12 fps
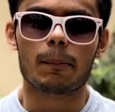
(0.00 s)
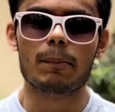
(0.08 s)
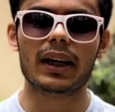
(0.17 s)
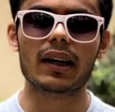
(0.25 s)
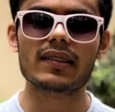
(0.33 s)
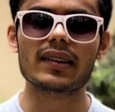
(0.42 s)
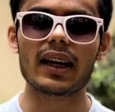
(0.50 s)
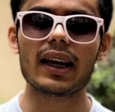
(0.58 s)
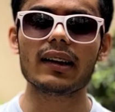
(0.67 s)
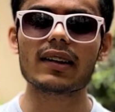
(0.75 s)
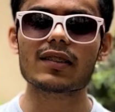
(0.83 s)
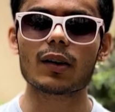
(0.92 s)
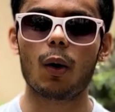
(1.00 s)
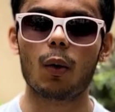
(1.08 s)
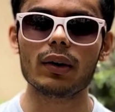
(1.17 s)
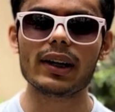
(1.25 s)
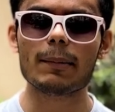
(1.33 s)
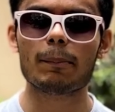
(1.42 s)
because it is
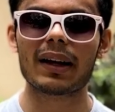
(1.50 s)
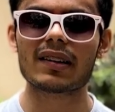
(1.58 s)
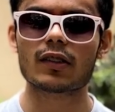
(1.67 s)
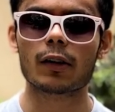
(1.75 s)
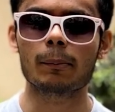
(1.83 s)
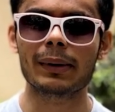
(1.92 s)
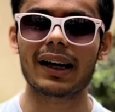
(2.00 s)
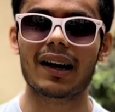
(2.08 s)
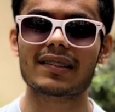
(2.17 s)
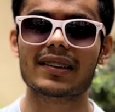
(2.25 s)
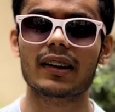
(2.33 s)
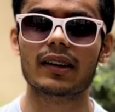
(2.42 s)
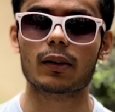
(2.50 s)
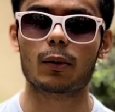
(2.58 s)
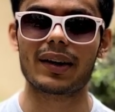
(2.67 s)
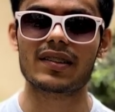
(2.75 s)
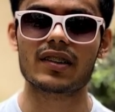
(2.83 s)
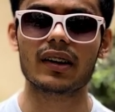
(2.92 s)
only based on me asking it a
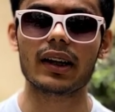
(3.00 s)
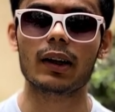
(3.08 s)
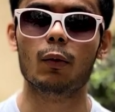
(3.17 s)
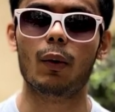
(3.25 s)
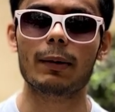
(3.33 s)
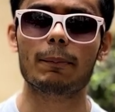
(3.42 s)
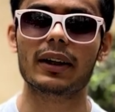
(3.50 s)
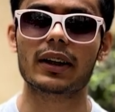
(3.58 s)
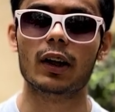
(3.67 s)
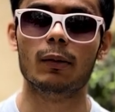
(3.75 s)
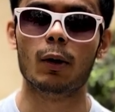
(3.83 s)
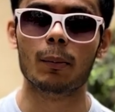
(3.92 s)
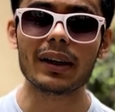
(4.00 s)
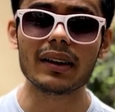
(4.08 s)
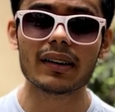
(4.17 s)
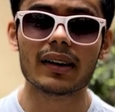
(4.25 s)
question in one particular moment